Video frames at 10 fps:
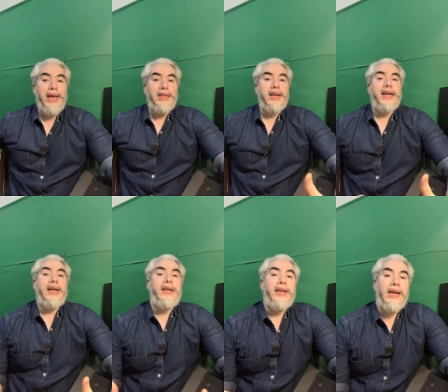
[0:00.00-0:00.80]
make the
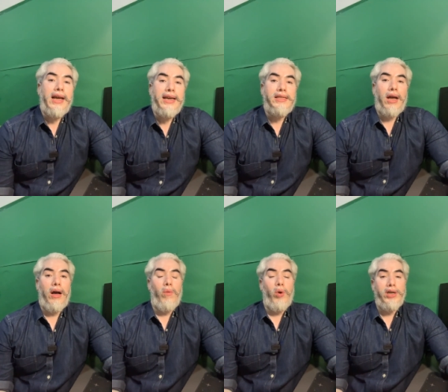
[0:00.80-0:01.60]
kid realize
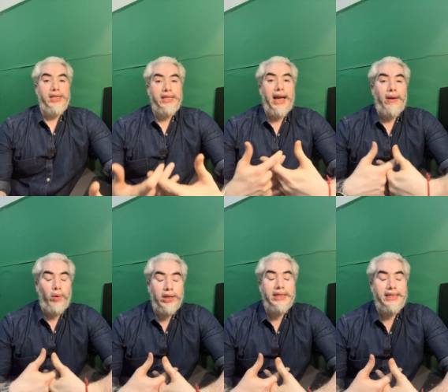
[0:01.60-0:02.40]
how what is
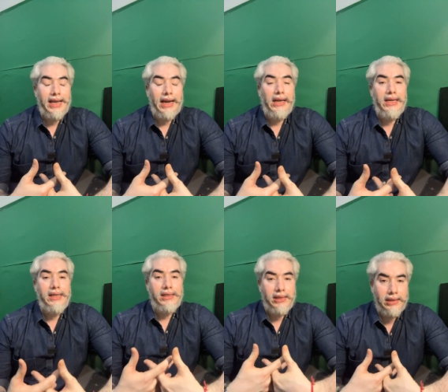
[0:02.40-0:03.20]
what is exactly
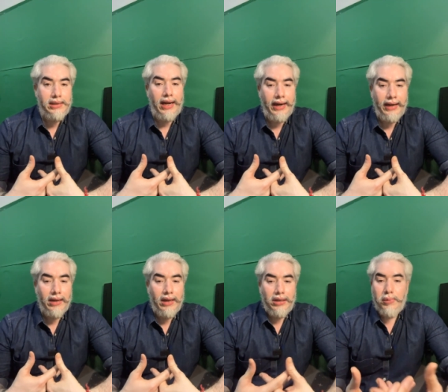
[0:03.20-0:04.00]
his his
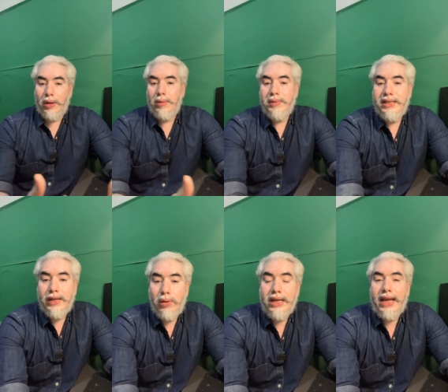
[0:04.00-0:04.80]
height the problem is
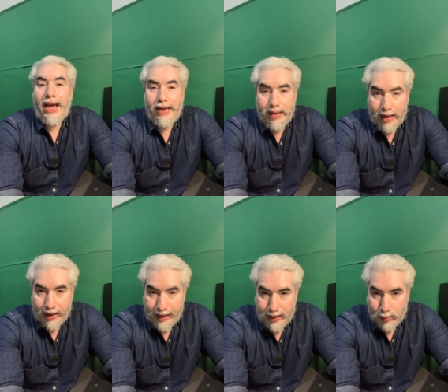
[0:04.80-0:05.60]
they don't carry their
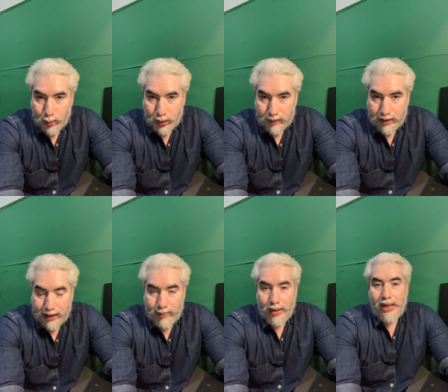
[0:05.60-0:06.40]
heights most of the
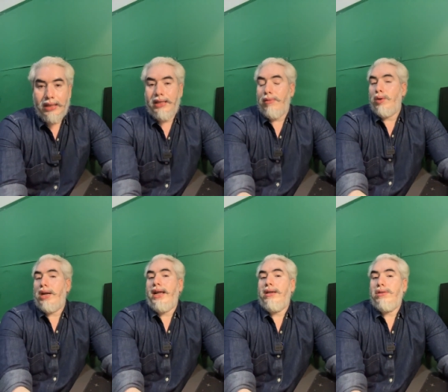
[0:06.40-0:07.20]
time they
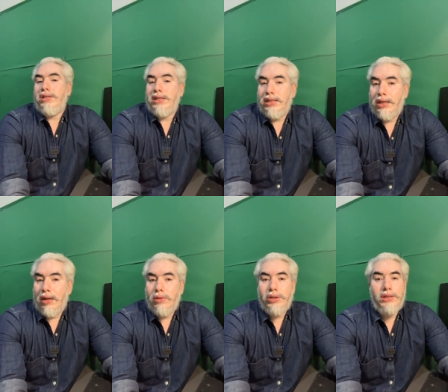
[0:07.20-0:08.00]
would like to sit
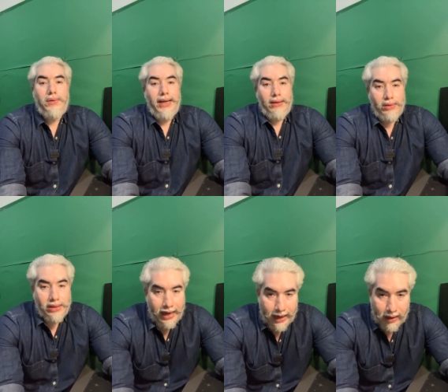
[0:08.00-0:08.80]
slouch they would like to
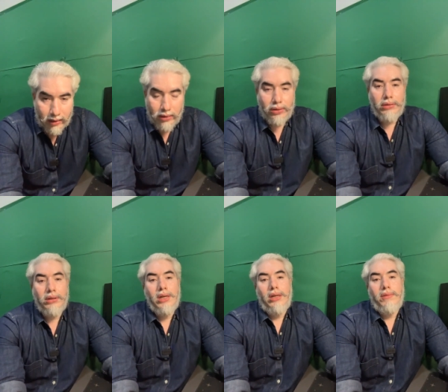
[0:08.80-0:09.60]
stand you
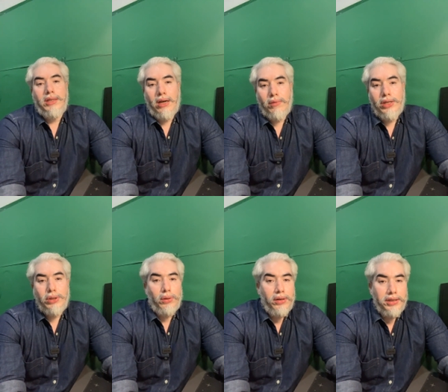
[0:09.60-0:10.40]
know with
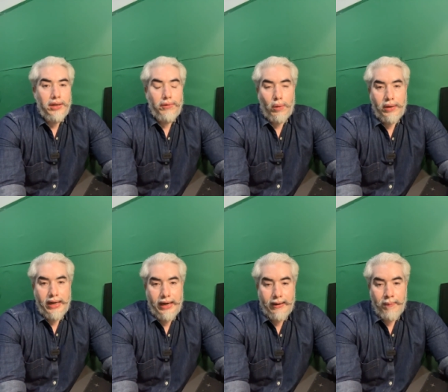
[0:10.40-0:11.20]
rounded shoulders and
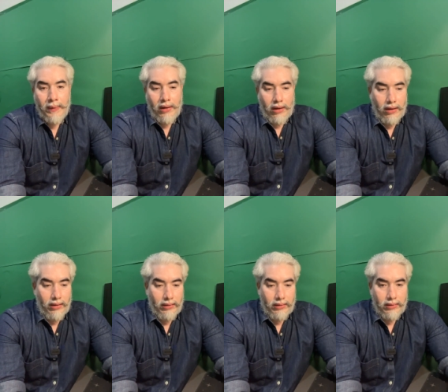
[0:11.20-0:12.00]
forward head
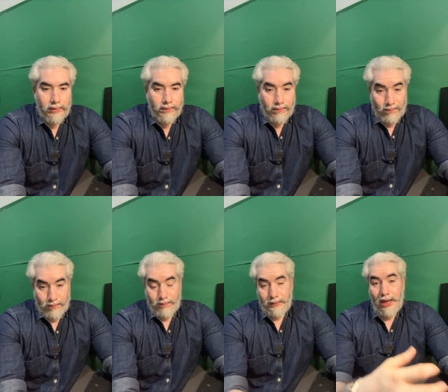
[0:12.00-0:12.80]
um,
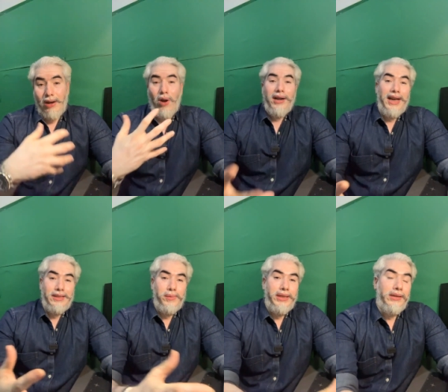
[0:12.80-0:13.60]
a lot
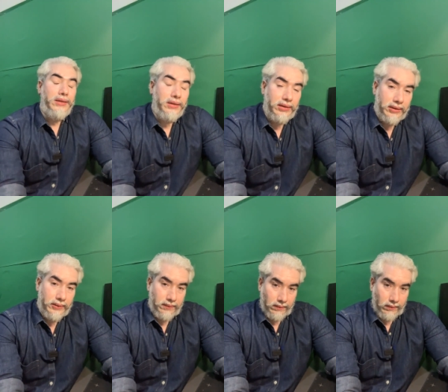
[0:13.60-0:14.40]
has been
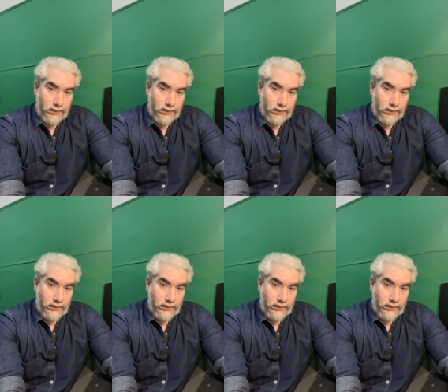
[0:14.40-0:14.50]
uh,